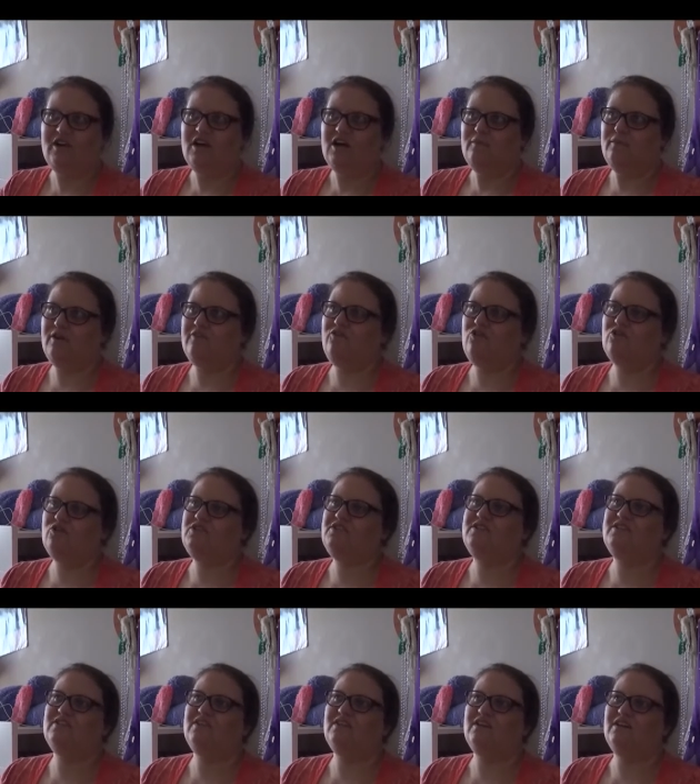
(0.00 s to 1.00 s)
But of
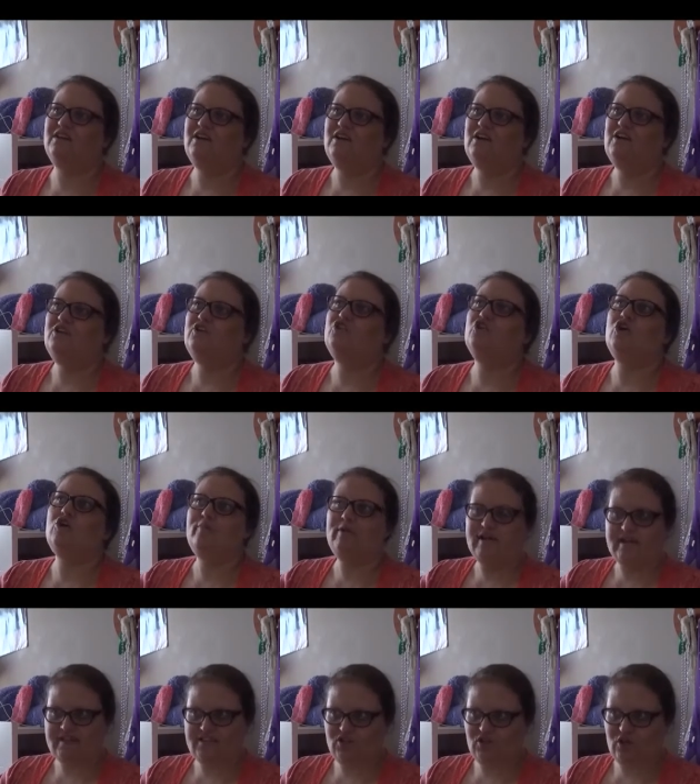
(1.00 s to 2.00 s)
course, uh,
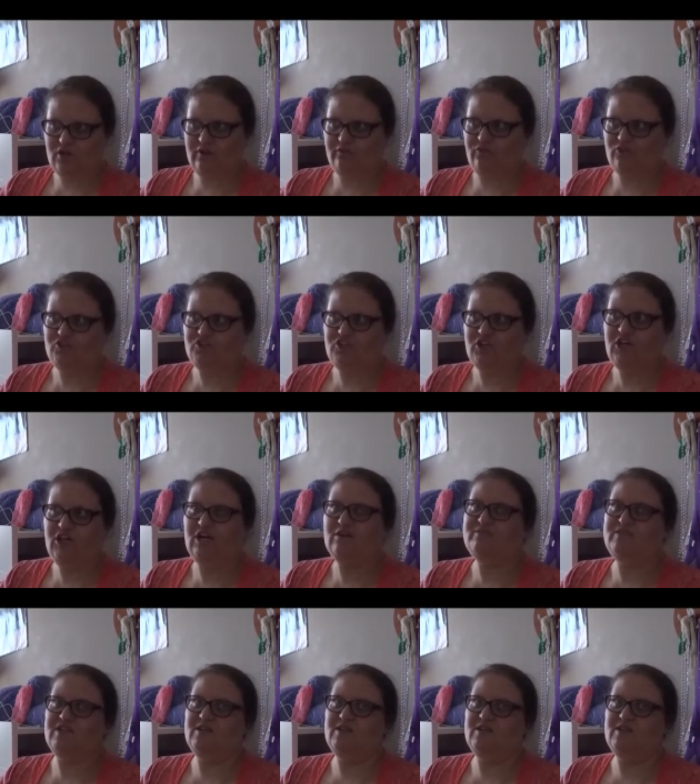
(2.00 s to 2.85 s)
nobody's looking for jobs,